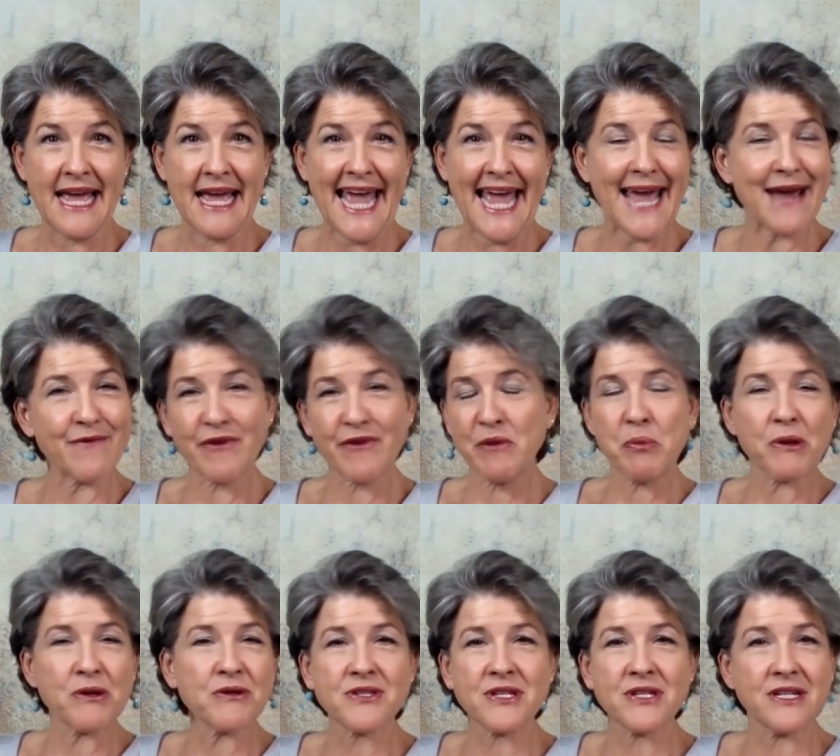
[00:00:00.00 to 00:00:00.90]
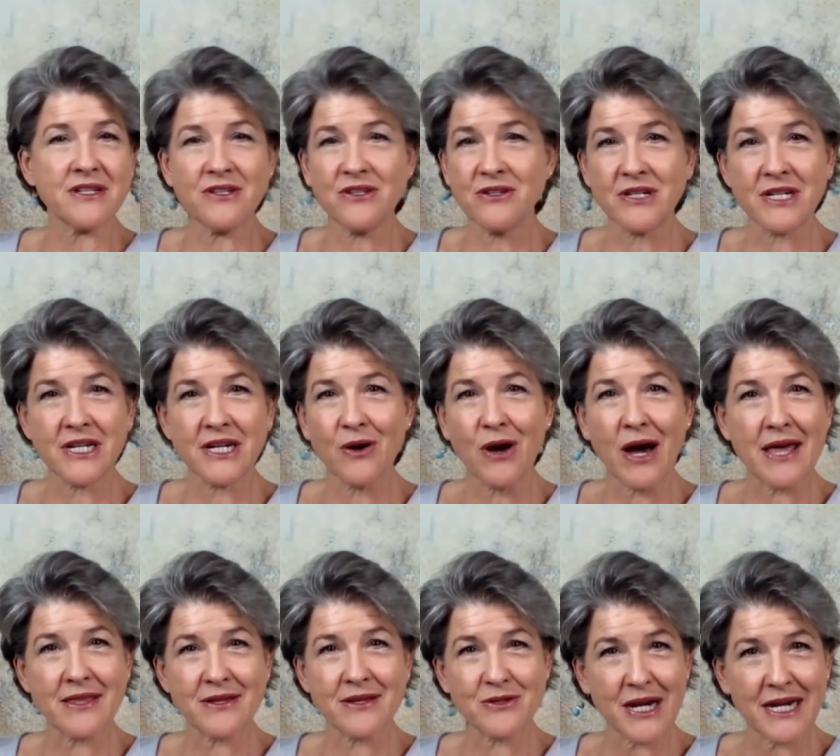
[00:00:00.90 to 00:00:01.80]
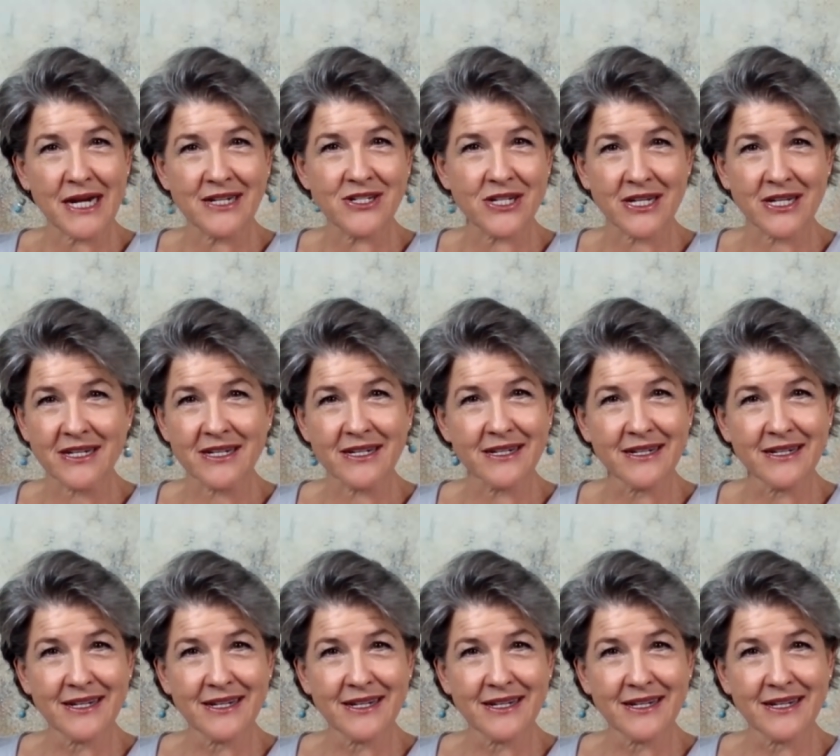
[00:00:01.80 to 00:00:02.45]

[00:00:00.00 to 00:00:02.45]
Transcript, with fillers: every person you could go either direction